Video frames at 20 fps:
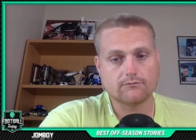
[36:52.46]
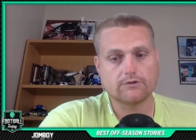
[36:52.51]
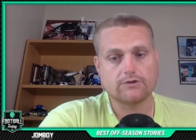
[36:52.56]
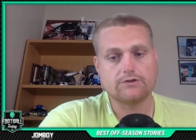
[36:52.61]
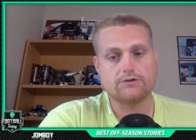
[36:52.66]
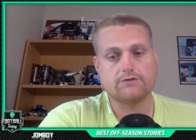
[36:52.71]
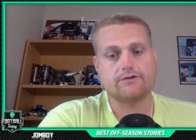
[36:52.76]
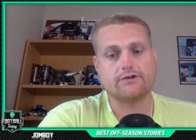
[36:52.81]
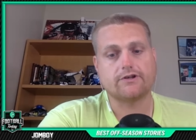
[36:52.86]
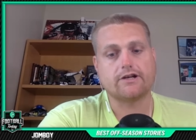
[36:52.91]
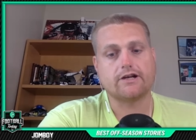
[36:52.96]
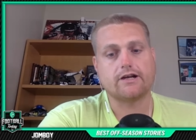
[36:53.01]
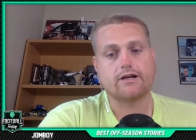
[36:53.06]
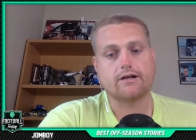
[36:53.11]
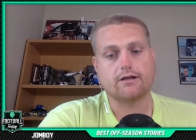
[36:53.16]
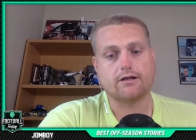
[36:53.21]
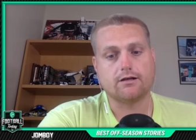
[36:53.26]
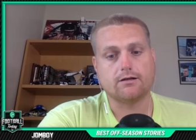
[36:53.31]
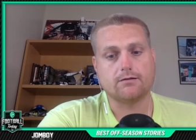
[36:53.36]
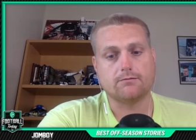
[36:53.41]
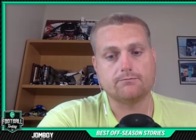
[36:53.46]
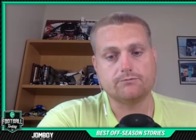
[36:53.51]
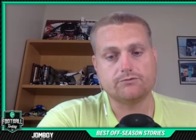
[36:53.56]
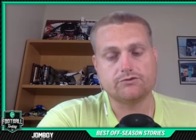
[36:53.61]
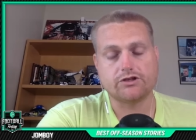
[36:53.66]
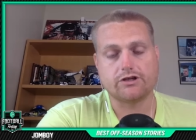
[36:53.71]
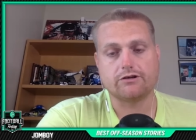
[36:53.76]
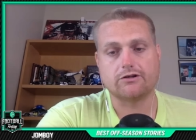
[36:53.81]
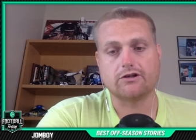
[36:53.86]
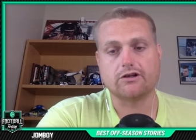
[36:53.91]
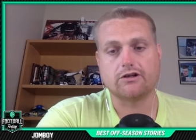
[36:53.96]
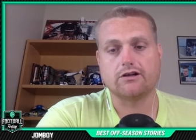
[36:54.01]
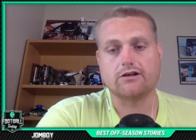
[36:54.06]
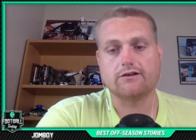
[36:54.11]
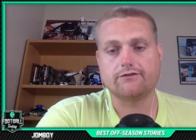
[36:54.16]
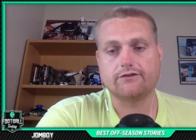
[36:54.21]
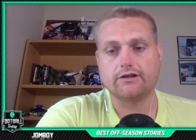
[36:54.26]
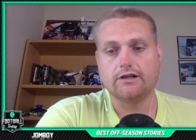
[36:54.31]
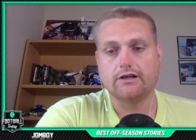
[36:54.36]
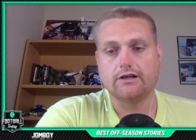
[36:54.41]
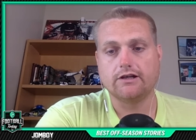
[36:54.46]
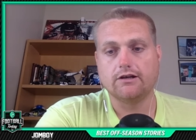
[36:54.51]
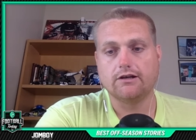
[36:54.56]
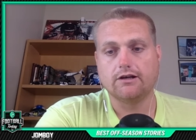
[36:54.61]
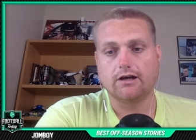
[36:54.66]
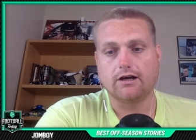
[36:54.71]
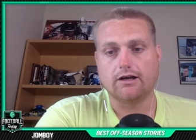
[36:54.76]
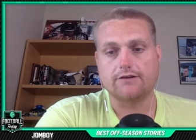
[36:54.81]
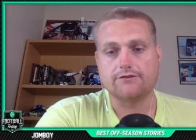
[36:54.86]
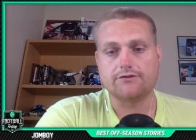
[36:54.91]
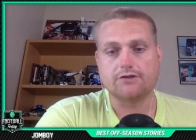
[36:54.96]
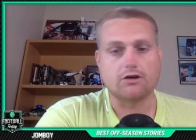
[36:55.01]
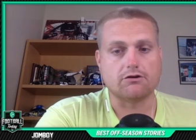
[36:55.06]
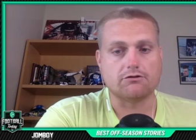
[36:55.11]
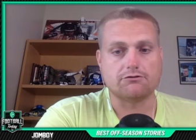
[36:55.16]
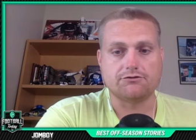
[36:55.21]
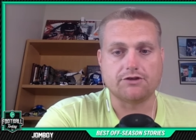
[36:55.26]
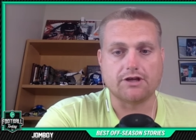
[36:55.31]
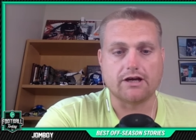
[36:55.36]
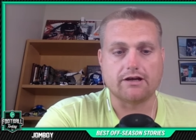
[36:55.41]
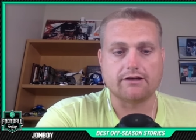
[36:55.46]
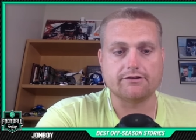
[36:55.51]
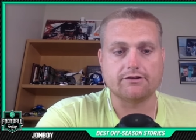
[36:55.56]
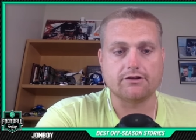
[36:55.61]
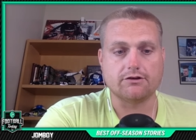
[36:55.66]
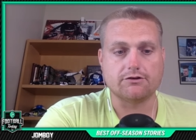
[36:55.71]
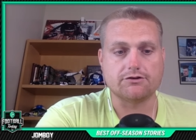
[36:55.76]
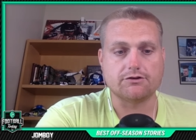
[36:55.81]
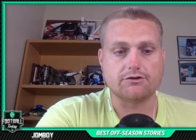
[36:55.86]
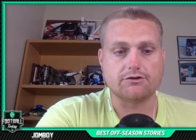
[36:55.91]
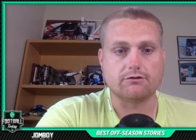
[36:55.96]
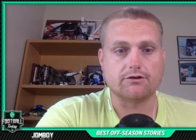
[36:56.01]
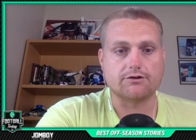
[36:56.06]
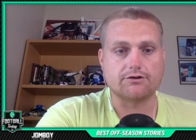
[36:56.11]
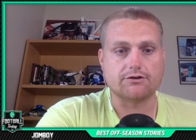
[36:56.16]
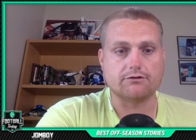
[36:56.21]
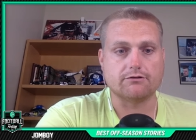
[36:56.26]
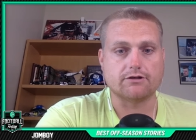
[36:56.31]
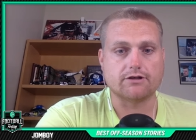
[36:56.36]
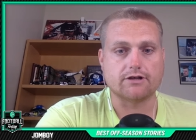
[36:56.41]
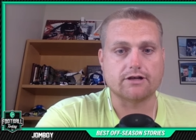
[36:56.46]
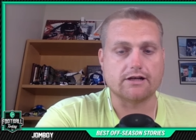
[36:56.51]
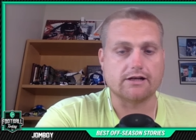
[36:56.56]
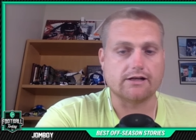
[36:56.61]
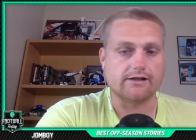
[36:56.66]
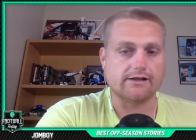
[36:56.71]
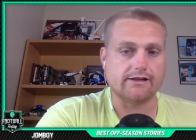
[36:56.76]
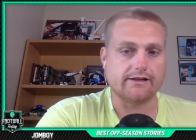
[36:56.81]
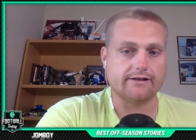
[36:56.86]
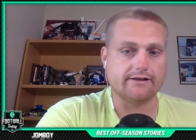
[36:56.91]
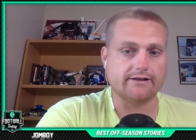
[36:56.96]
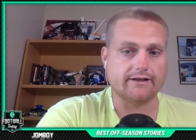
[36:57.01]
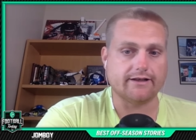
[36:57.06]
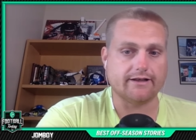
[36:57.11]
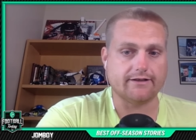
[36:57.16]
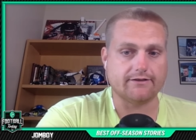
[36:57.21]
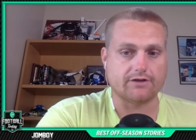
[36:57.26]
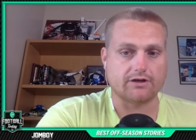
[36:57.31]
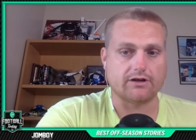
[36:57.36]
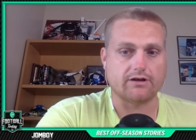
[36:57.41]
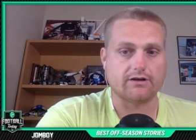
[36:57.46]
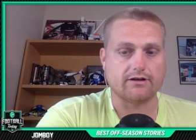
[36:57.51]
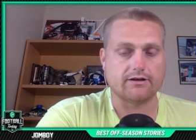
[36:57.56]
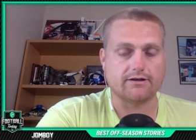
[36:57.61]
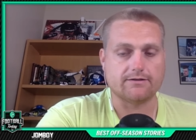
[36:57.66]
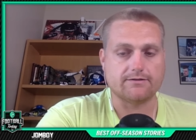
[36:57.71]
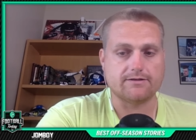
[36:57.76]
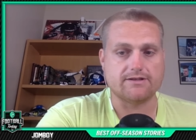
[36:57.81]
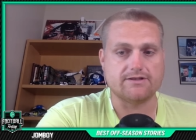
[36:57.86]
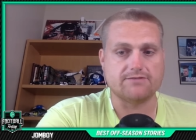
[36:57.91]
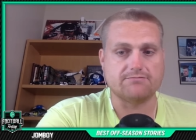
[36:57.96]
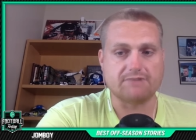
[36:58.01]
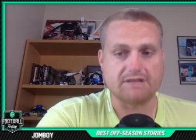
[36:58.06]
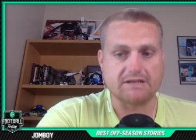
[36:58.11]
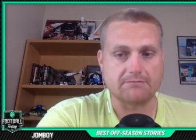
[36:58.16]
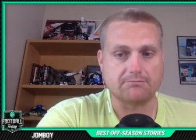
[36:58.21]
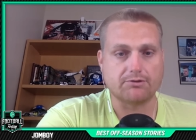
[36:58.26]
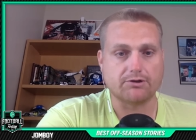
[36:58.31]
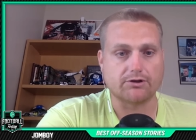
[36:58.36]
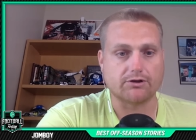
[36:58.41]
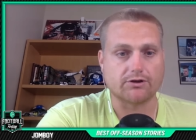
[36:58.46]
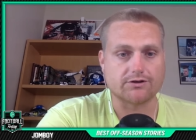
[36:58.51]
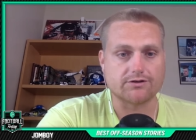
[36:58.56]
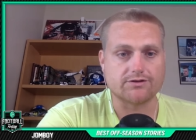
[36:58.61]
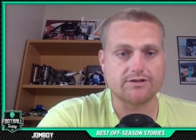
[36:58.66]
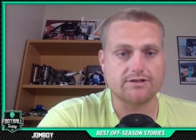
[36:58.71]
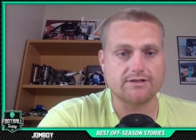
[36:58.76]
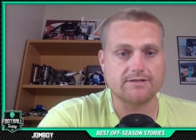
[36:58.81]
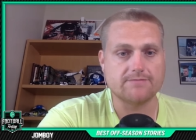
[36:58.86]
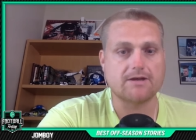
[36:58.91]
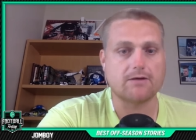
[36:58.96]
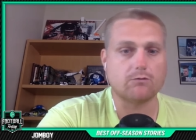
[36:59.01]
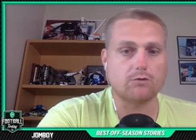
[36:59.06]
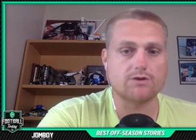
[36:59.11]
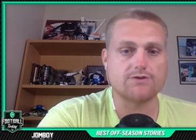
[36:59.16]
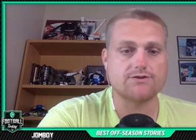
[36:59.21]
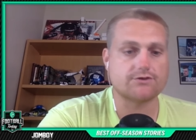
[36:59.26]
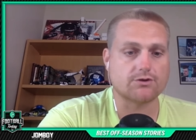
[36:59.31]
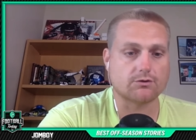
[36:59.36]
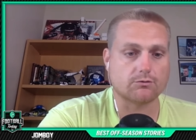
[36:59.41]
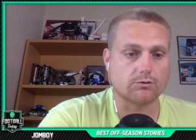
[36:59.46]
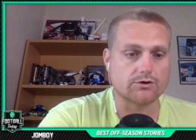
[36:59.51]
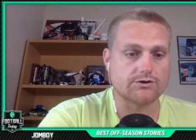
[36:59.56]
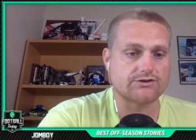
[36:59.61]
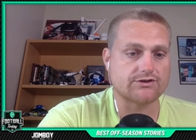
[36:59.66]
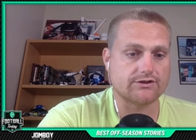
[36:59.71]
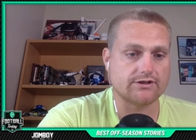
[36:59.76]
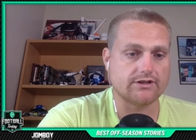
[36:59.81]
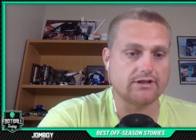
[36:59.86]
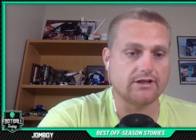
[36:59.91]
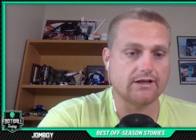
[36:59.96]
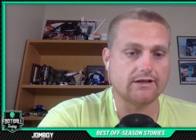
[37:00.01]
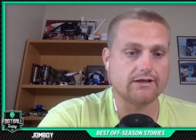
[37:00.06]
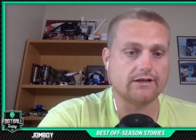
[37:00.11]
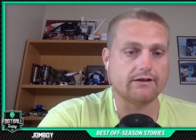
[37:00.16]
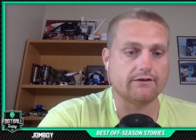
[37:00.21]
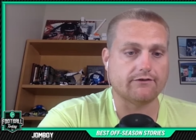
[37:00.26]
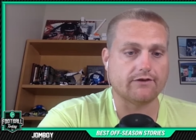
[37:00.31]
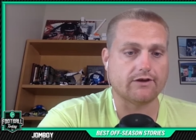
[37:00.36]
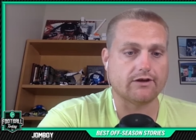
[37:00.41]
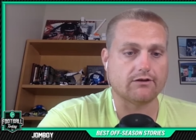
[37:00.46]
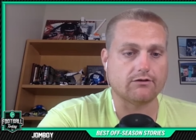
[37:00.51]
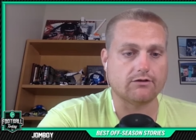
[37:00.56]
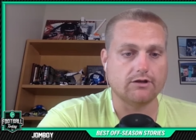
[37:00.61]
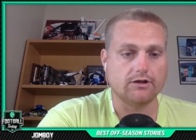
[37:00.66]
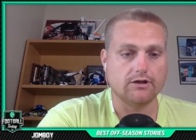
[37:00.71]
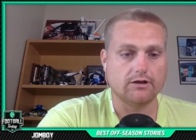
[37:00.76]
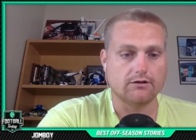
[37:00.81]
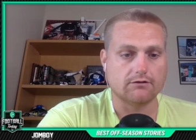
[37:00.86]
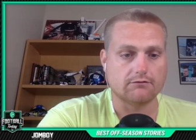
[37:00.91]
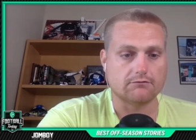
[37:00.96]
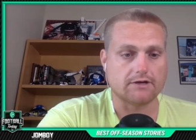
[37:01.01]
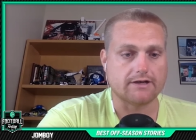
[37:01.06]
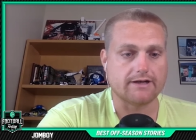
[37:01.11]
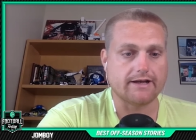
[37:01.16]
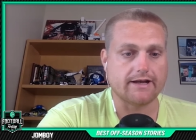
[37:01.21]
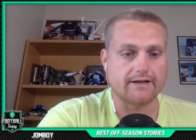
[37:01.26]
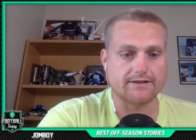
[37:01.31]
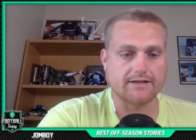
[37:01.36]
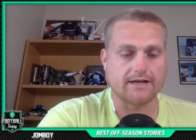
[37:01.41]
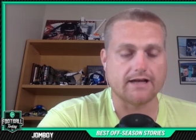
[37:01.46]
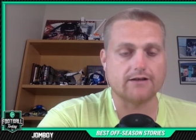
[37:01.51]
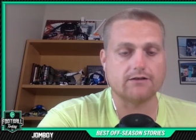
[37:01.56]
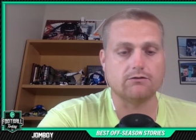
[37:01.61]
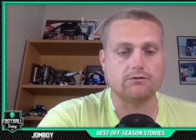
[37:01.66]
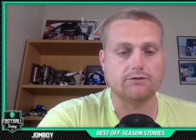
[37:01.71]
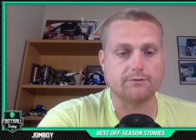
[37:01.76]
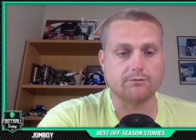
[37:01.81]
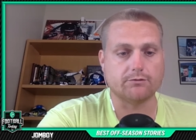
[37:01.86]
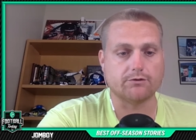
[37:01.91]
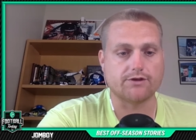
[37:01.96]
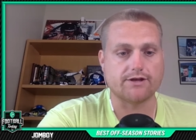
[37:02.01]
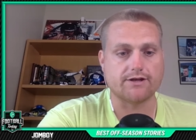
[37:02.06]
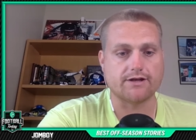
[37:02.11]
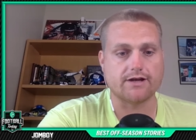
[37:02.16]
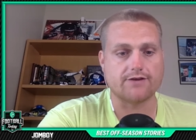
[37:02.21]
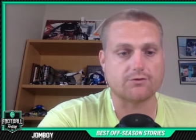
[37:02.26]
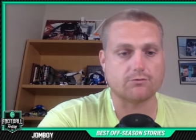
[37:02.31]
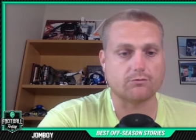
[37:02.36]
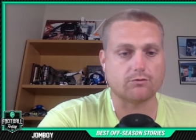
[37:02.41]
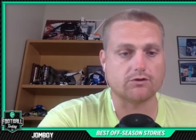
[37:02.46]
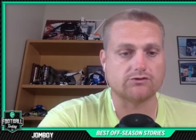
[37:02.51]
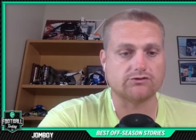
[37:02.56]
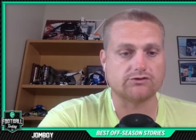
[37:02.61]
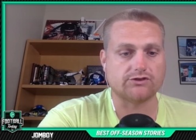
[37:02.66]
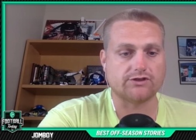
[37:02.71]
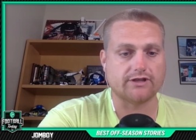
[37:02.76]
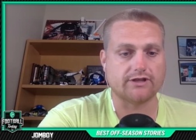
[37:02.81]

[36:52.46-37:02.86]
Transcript: You forgot um Jared Goff. Uh, no, not no. You are you are not. And again, there he's being put on a team that wasn't the worst in the NFL, right? And not only were they not the worst in